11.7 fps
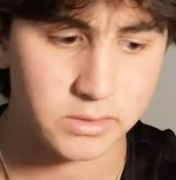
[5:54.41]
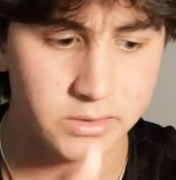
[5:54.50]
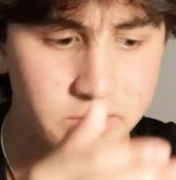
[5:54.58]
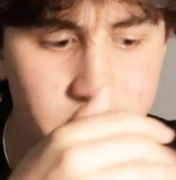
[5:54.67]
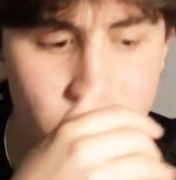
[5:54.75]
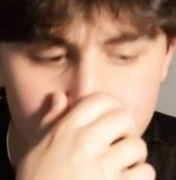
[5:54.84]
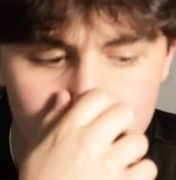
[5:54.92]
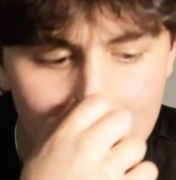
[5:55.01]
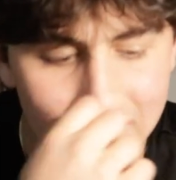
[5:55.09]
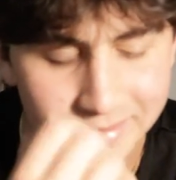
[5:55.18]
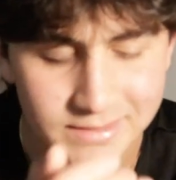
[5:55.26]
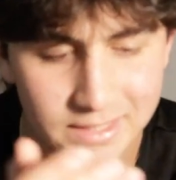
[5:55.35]
there's a
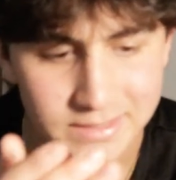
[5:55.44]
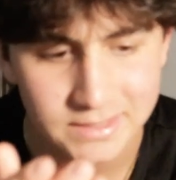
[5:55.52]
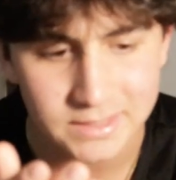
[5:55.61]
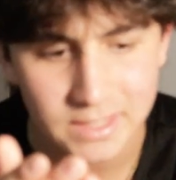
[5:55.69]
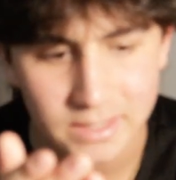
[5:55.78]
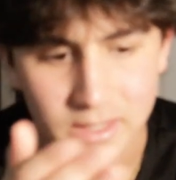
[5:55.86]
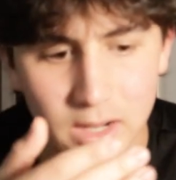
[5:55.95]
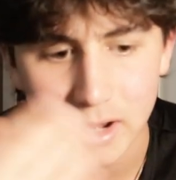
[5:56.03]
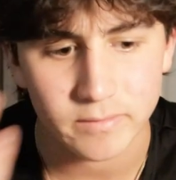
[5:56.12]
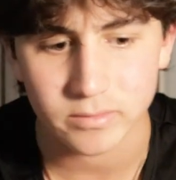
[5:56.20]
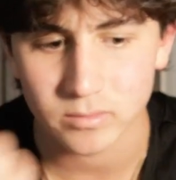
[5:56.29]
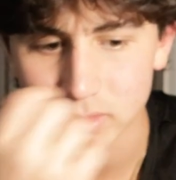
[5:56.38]
lot of things I see that not
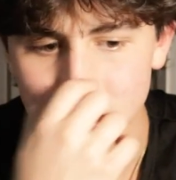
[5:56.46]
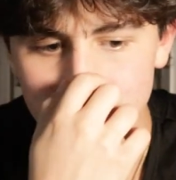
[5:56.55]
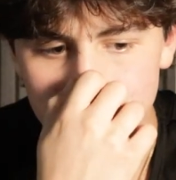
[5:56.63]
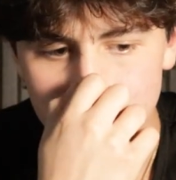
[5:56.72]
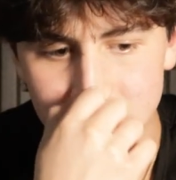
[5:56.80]
everyone